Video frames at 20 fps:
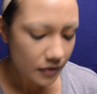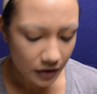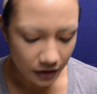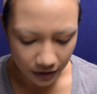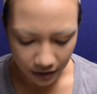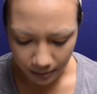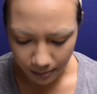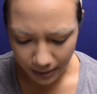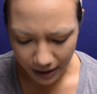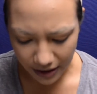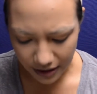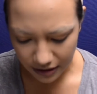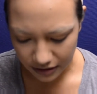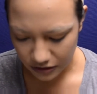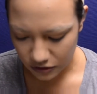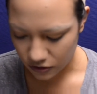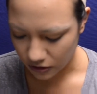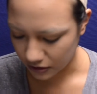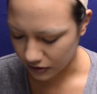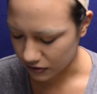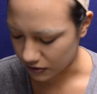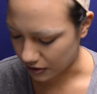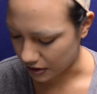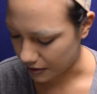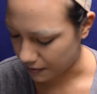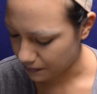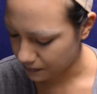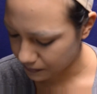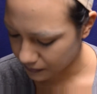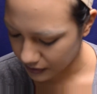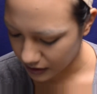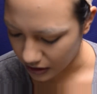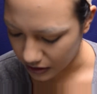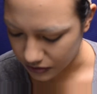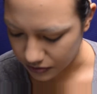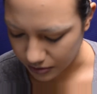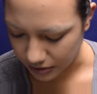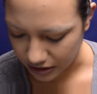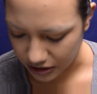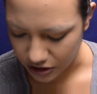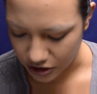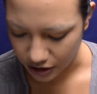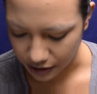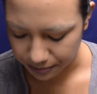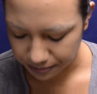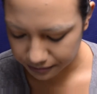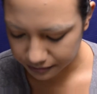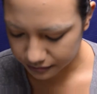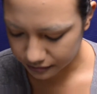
You can buy it at the drugstore. It's really cheap.